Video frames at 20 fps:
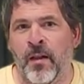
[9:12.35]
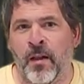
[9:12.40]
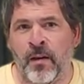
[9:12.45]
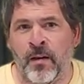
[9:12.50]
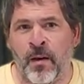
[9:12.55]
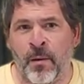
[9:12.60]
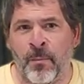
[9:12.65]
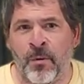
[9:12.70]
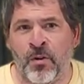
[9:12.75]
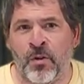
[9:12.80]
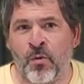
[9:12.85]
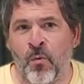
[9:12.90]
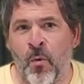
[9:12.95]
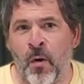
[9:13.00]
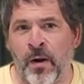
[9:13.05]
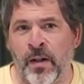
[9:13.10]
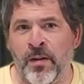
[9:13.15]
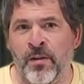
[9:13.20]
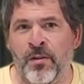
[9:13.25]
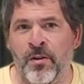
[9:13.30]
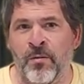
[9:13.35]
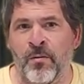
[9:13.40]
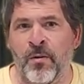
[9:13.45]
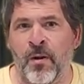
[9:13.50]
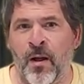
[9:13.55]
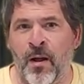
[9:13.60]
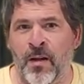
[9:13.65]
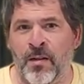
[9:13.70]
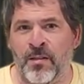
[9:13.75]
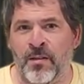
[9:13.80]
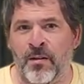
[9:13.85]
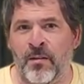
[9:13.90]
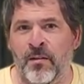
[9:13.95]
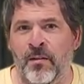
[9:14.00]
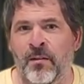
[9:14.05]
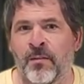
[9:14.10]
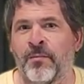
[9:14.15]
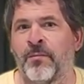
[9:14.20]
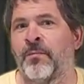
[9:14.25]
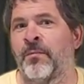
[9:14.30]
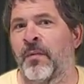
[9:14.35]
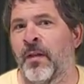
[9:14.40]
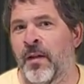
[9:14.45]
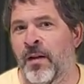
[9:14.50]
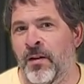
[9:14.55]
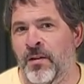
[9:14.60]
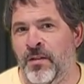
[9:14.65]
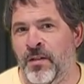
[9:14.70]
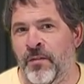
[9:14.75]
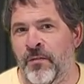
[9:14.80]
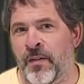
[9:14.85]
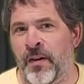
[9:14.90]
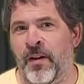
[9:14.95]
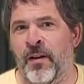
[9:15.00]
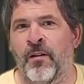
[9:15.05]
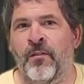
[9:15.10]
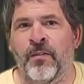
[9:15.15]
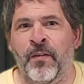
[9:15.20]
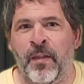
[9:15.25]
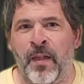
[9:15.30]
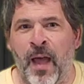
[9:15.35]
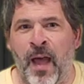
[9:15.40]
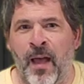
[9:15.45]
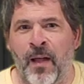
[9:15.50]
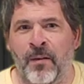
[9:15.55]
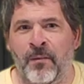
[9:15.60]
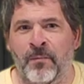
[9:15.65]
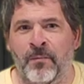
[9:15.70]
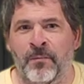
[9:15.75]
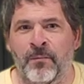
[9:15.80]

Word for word: number 22 nozzle. Here's the video for that.